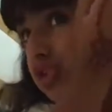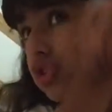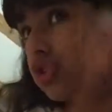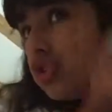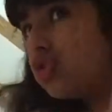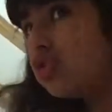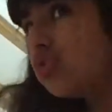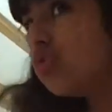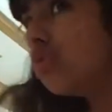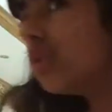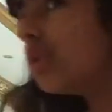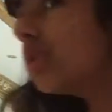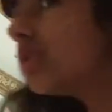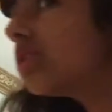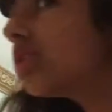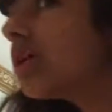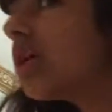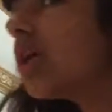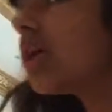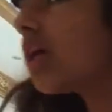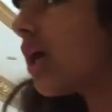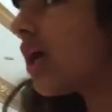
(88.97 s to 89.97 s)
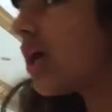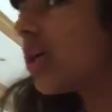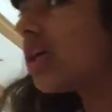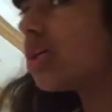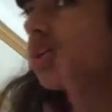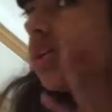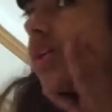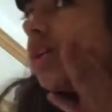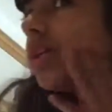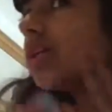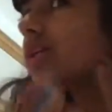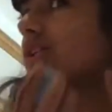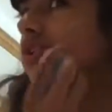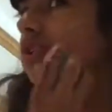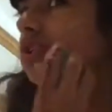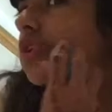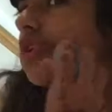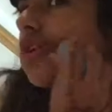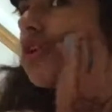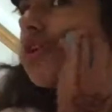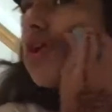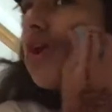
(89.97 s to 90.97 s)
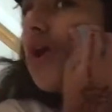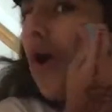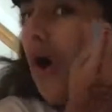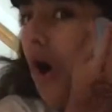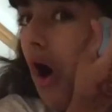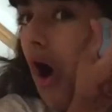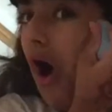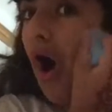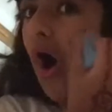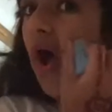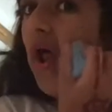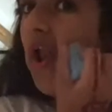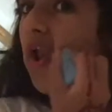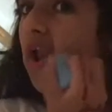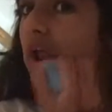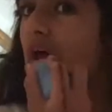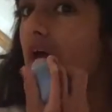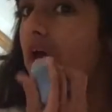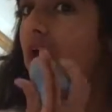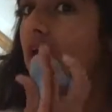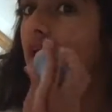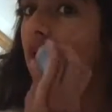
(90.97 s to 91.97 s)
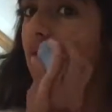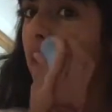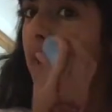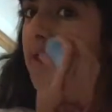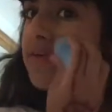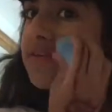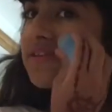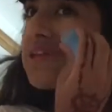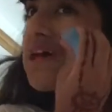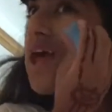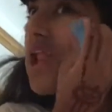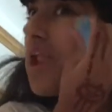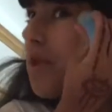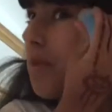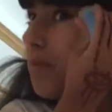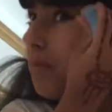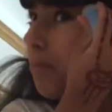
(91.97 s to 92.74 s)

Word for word: just do this. Like, it's gone. It's an